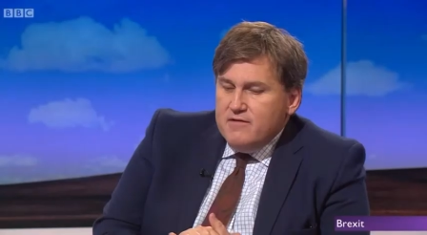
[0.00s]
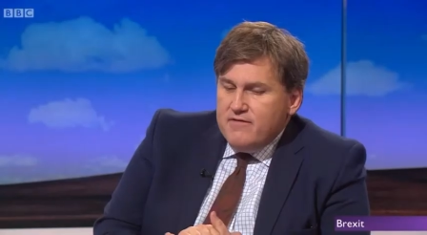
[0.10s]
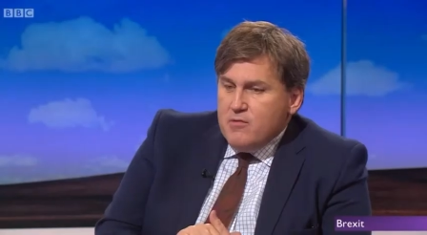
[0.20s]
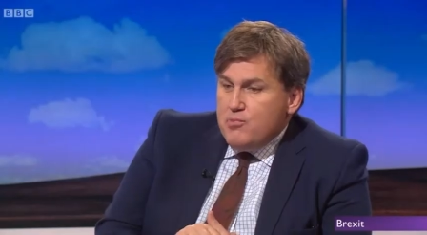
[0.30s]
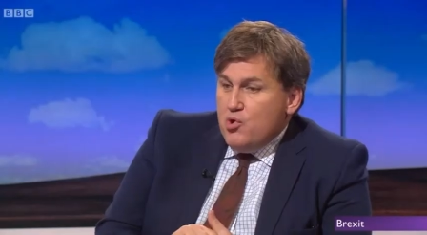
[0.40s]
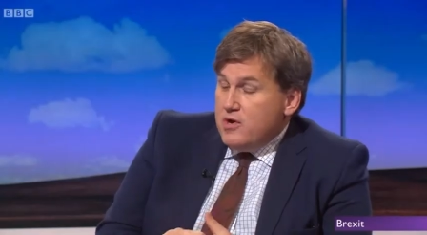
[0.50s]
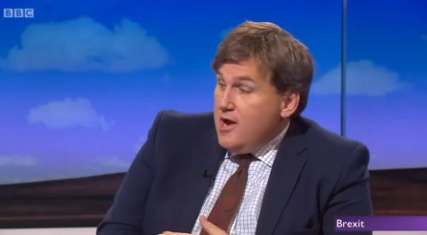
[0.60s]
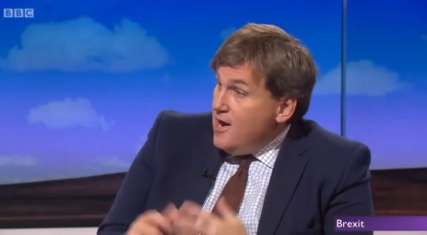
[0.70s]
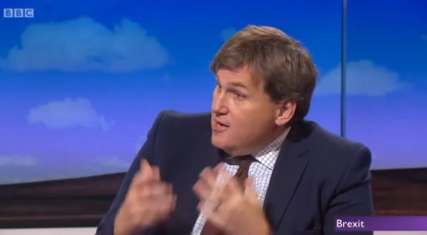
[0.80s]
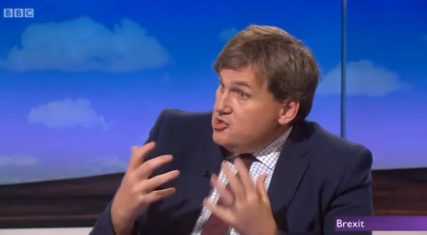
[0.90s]
very important.
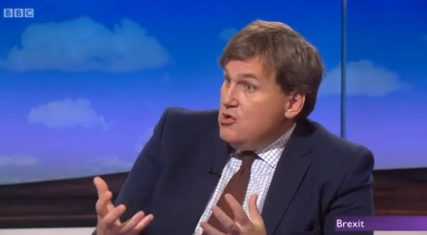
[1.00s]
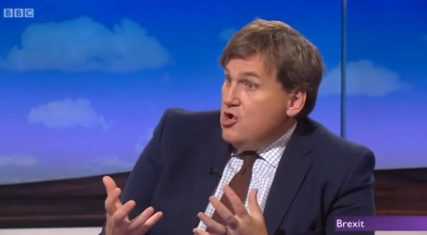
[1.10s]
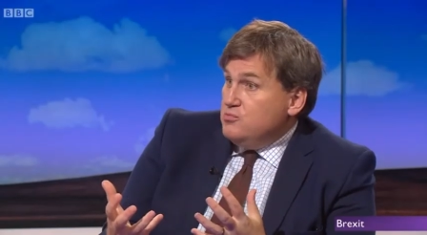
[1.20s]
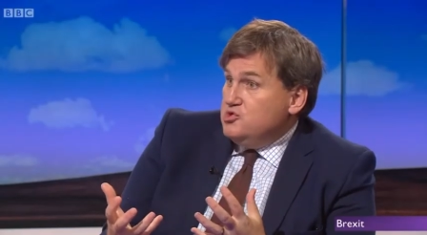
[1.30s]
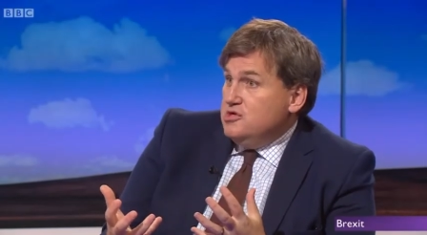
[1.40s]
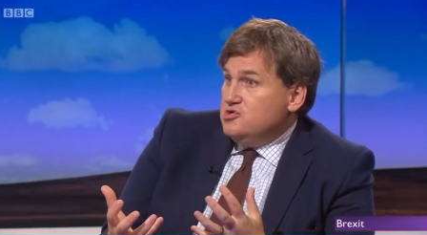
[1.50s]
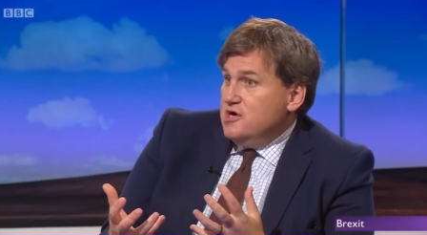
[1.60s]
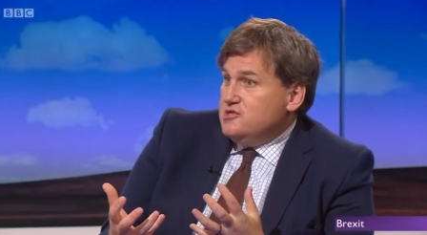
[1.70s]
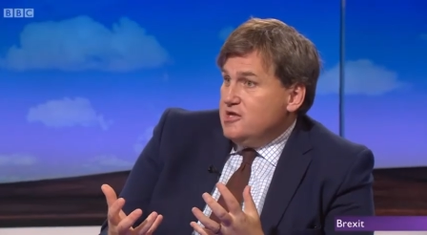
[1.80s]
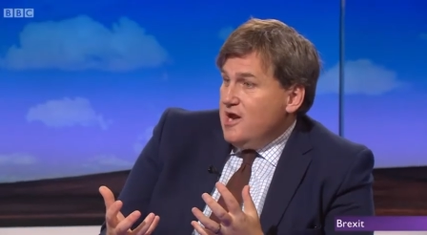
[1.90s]
And I do hope she
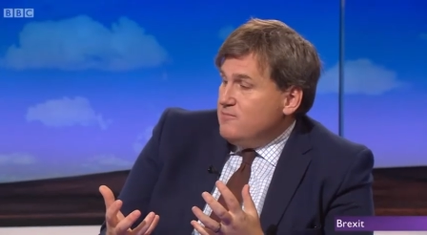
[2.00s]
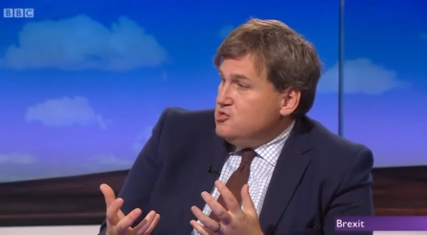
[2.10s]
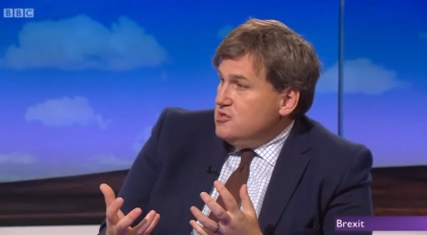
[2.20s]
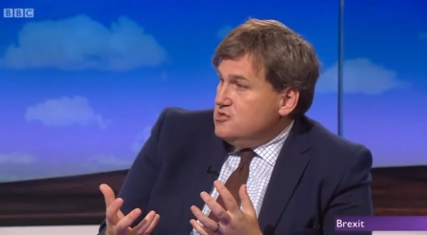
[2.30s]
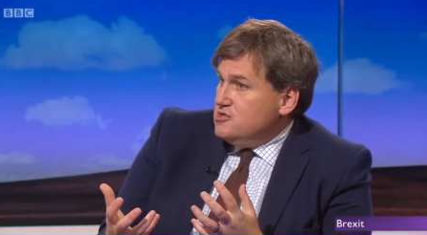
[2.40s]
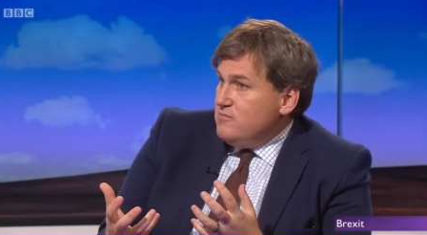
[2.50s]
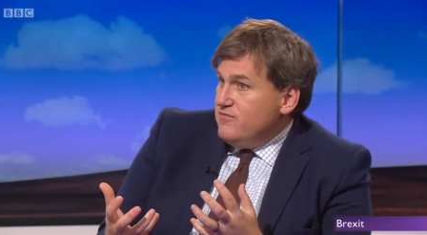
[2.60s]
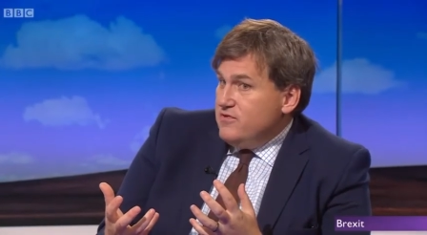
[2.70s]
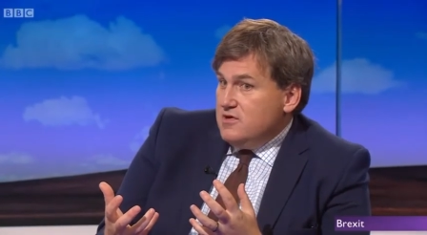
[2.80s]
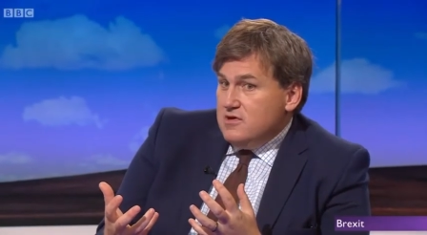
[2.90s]
tries to capture some
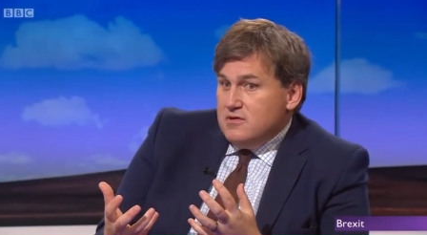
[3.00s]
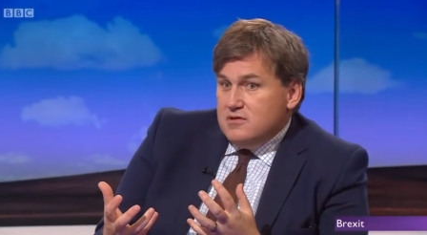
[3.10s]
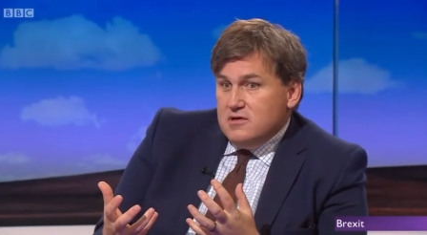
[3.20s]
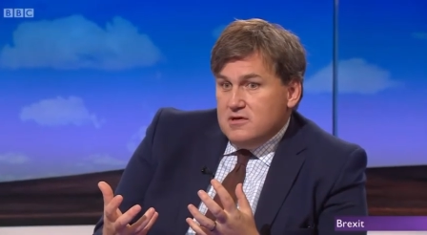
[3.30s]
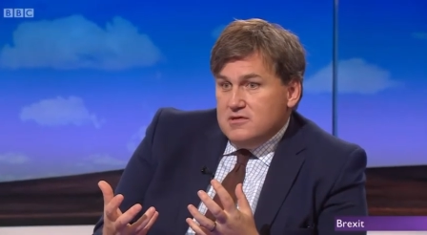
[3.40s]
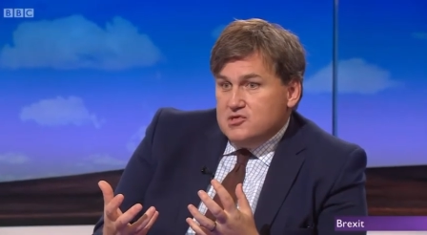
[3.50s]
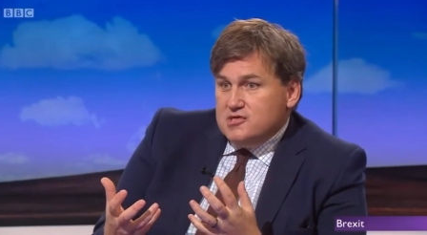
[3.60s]
of the